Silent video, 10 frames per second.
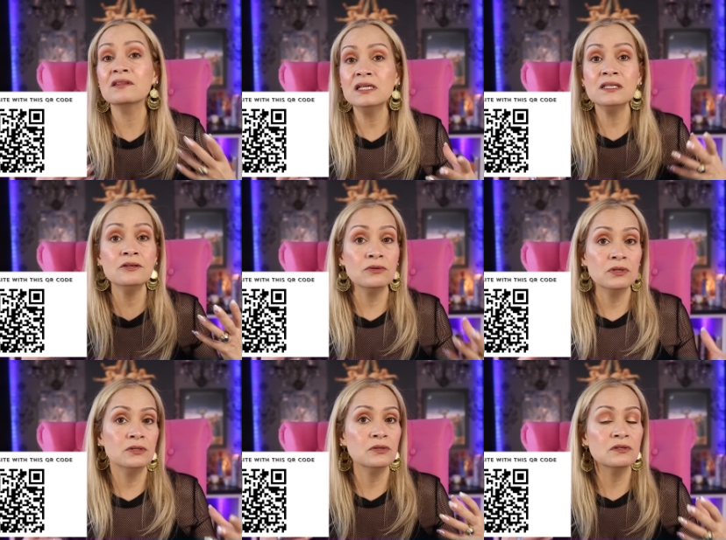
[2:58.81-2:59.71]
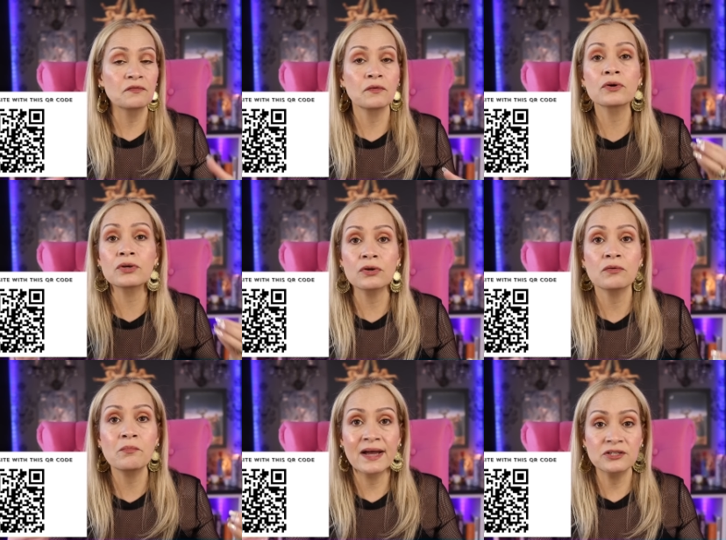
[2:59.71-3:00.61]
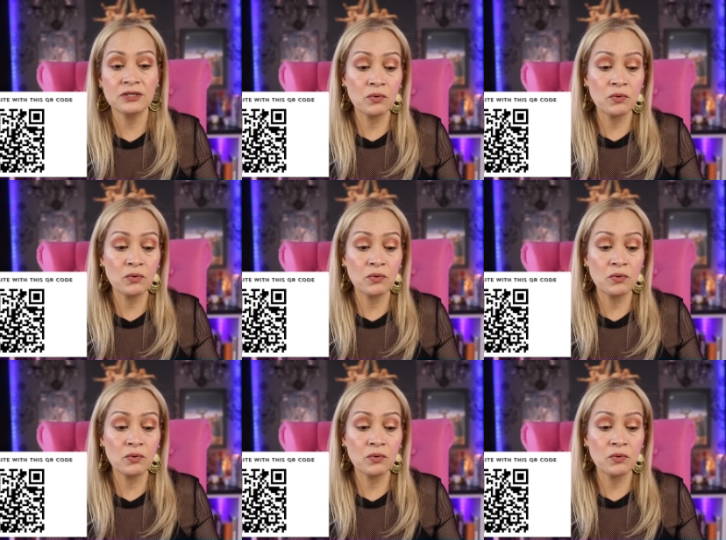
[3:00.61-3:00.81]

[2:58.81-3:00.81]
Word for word: things that you can use for your magic.